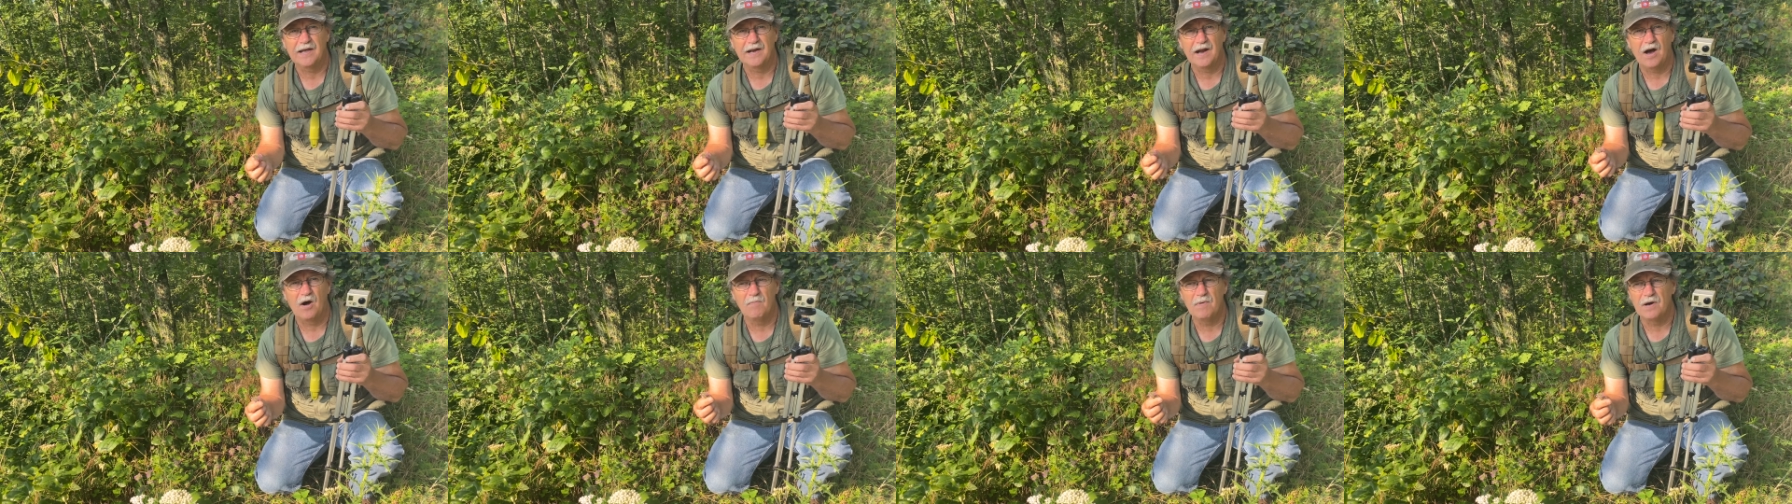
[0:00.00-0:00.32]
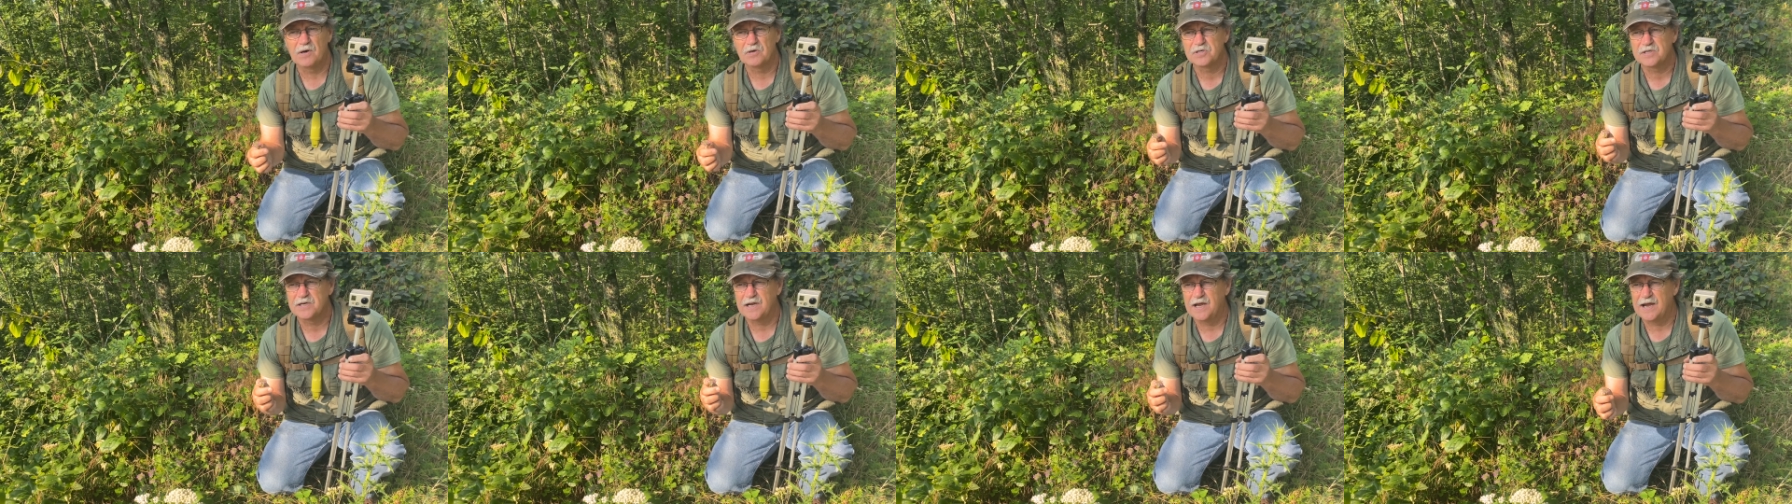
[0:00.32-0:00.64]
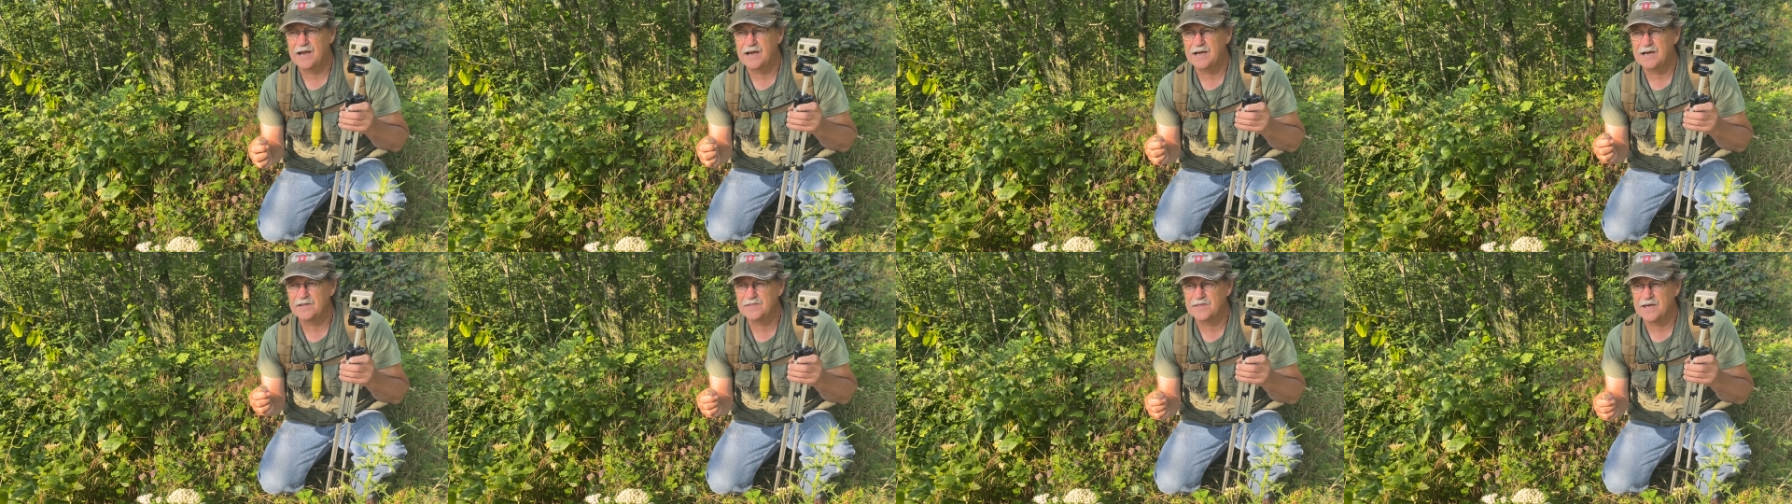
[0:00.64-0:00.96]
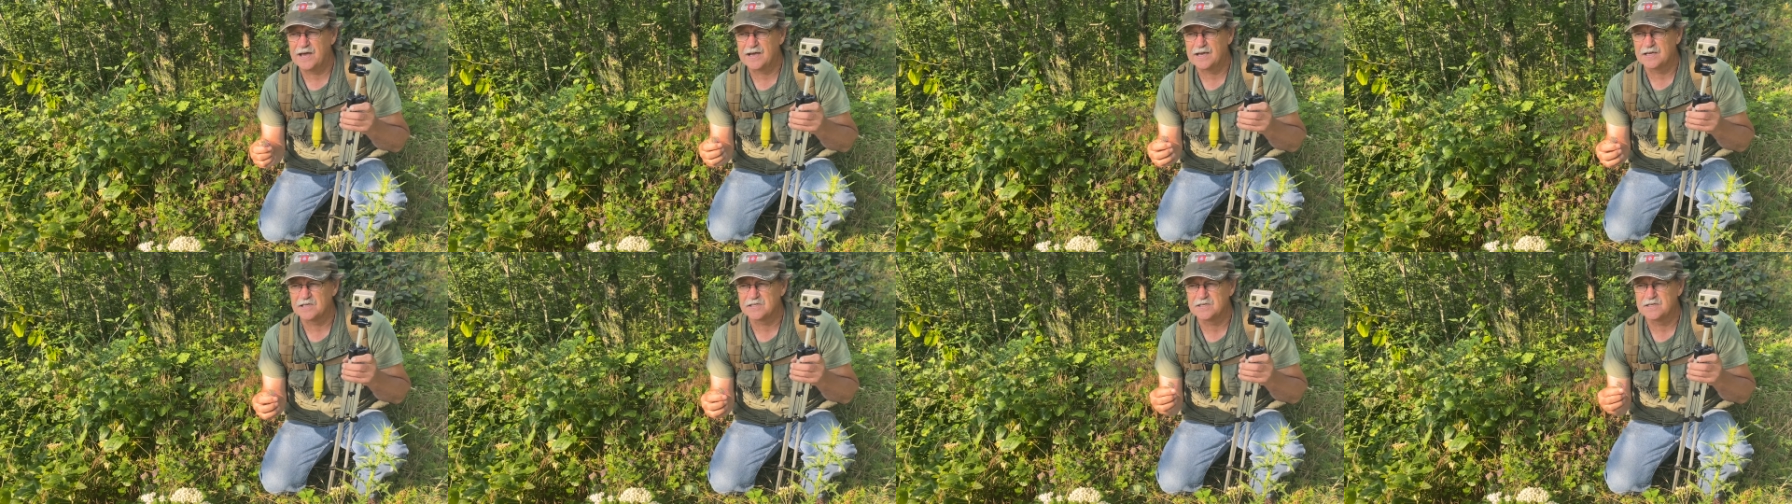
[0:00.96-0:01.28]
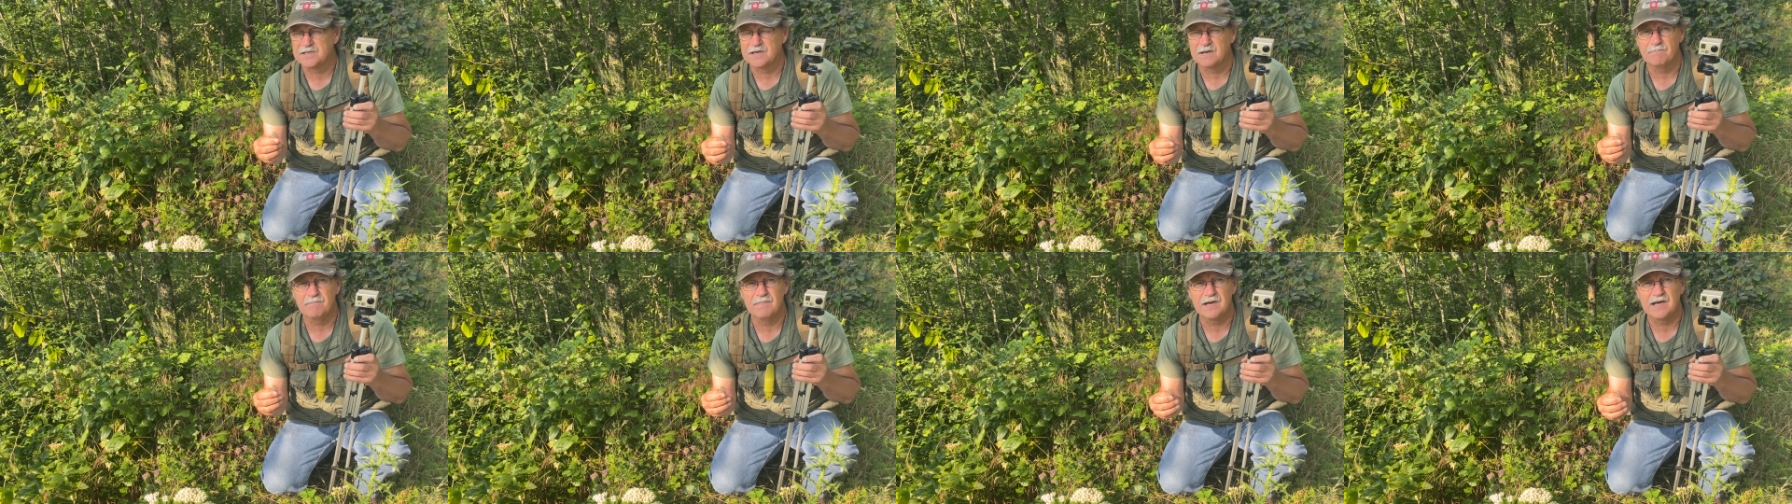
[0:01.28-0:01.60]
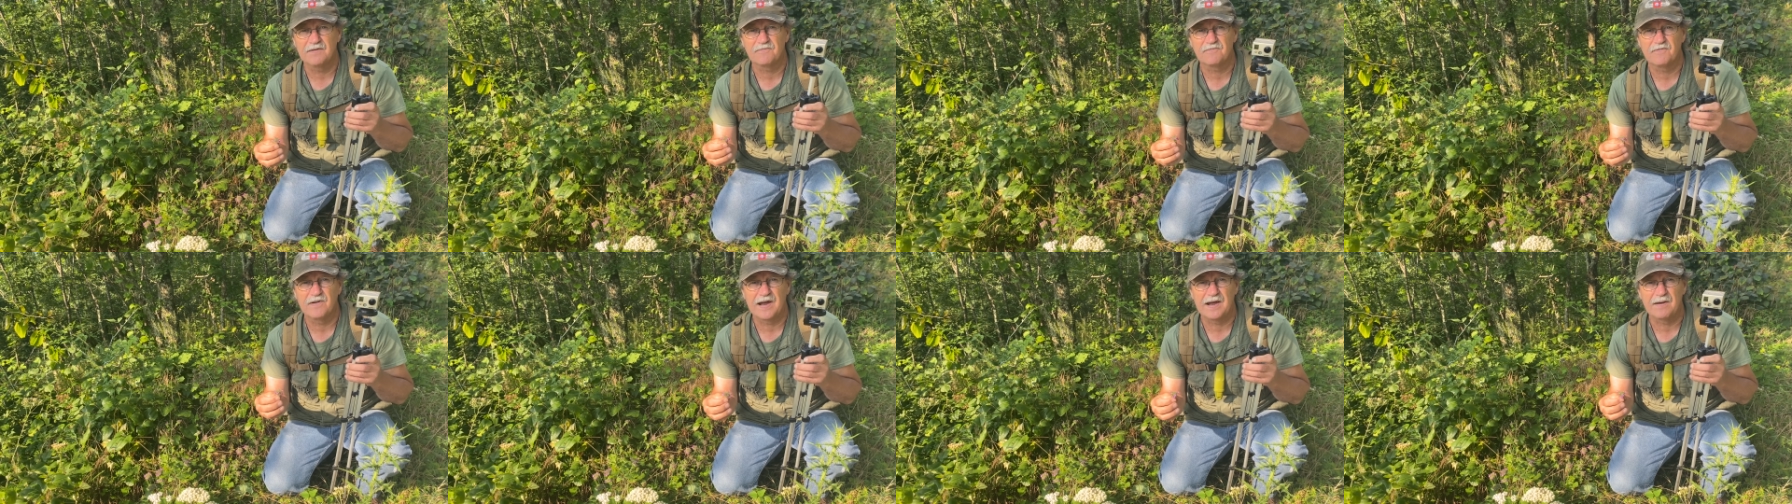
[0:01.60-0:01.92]
and almost anything that's in the
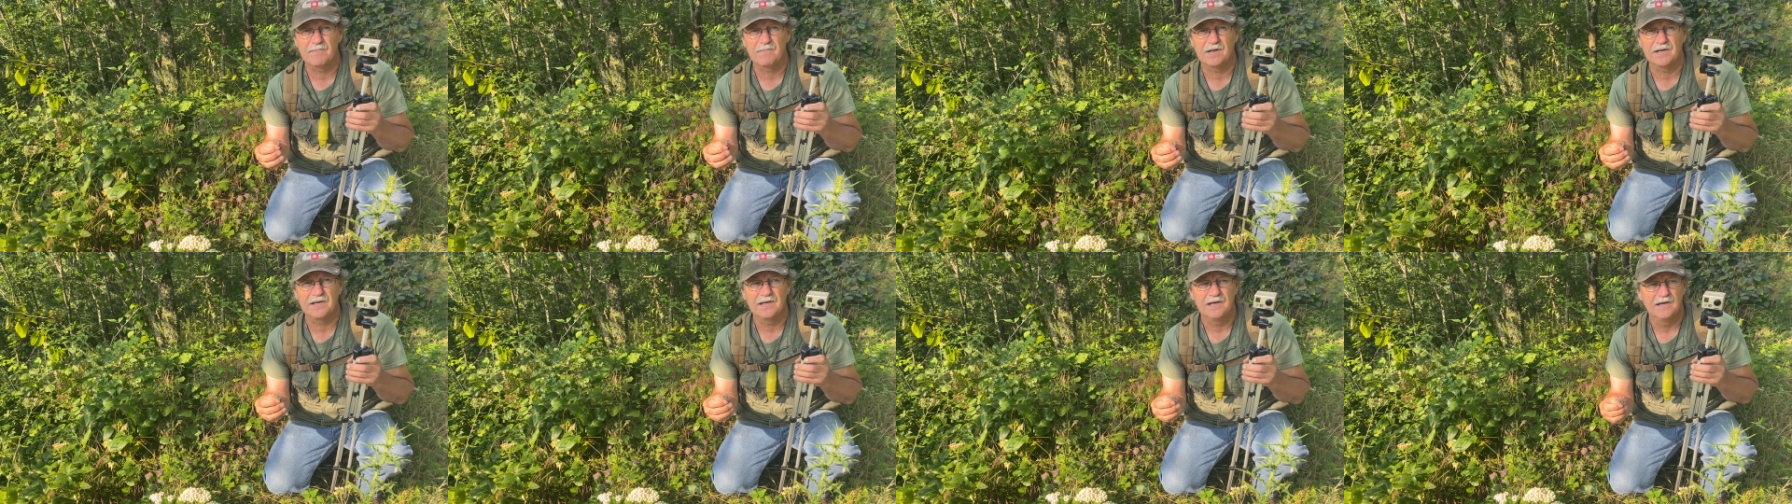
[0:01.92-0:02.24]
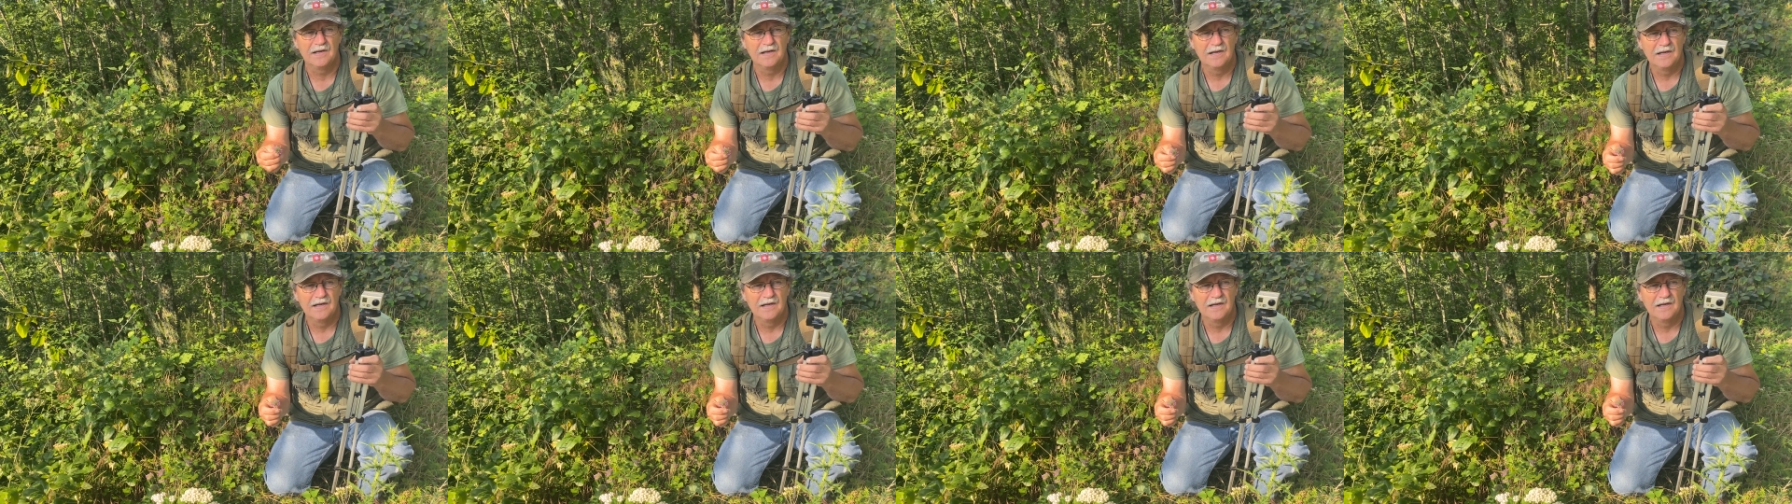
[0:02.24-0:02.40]
mint family